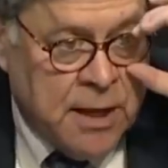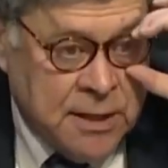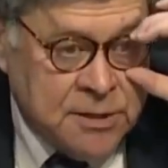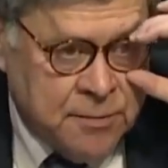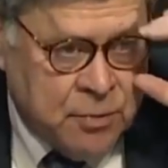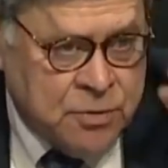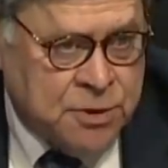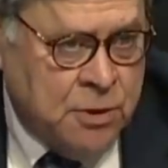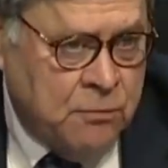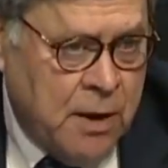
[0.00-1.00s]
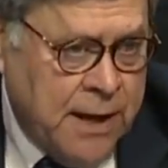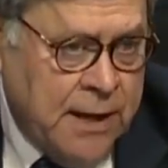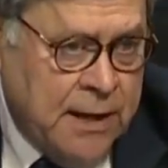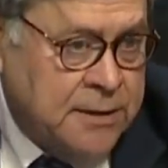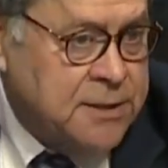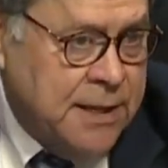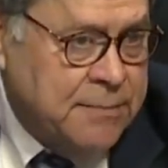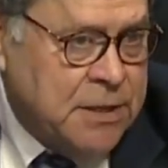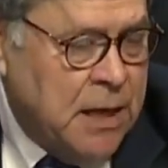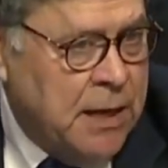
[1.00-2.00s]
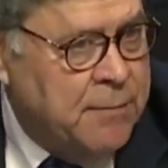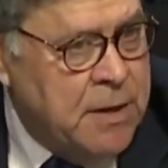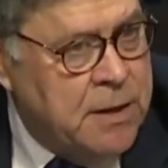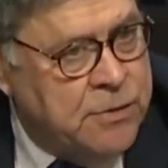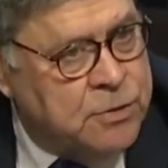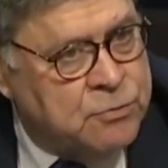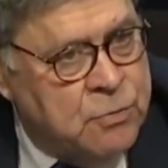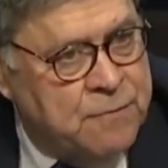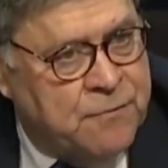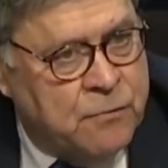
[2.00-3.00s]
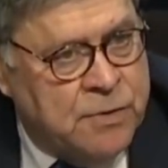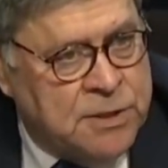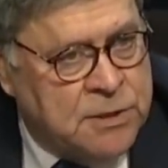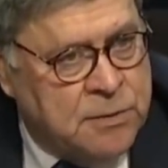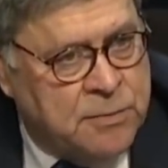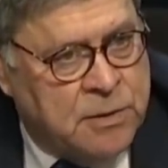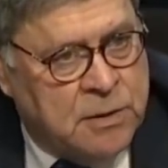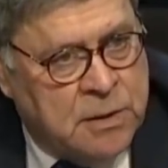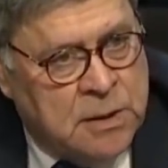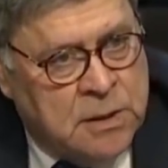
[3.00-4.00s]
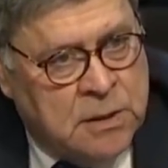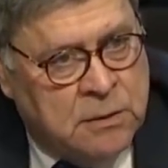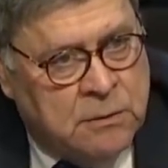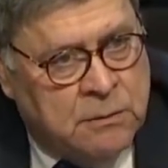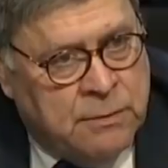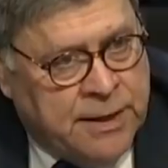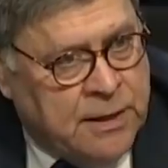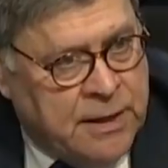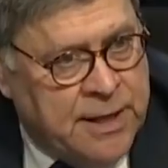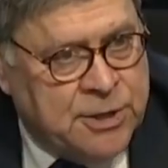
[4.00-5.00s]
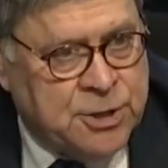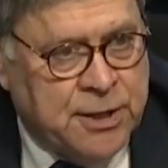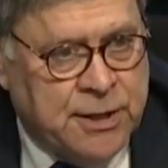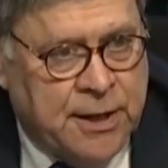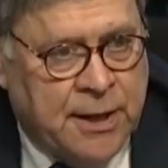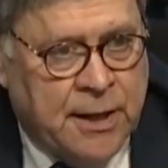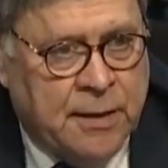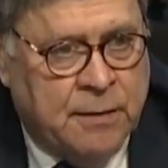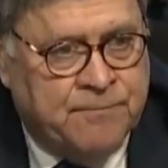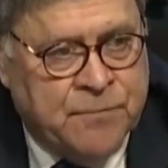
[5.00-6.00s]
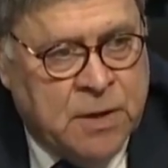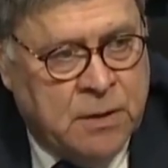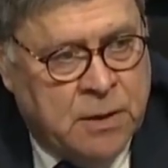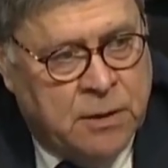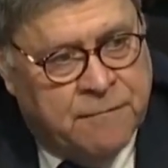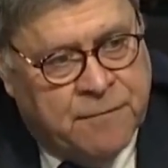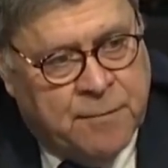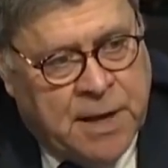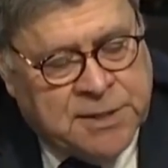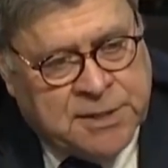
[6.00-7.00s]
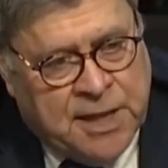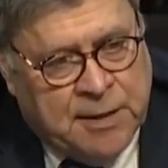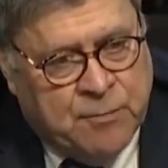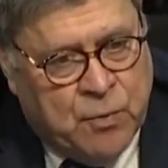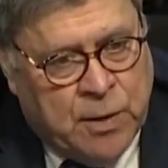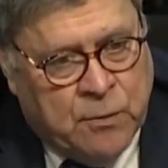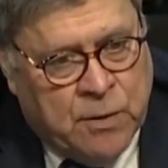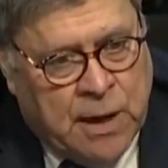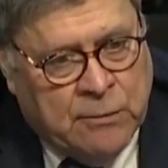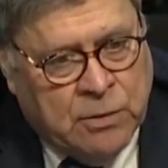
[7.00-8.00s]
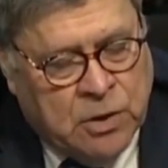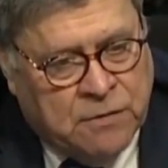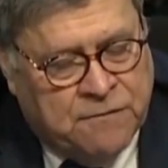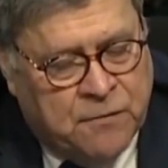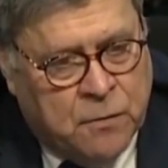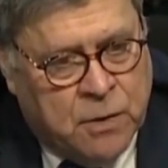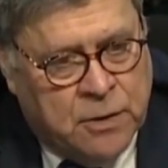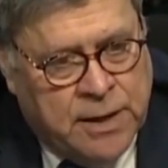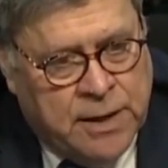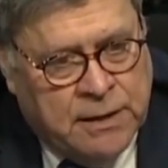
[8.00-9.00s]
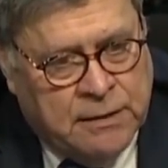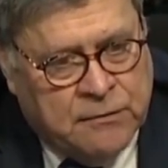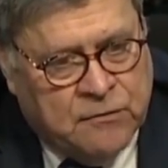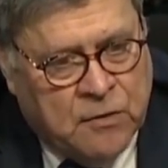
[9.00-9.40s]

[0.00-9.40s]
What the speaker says: a personal right. At the same time, there's room for reasonable regulation. And, you know, from my standpoint, what I would look for is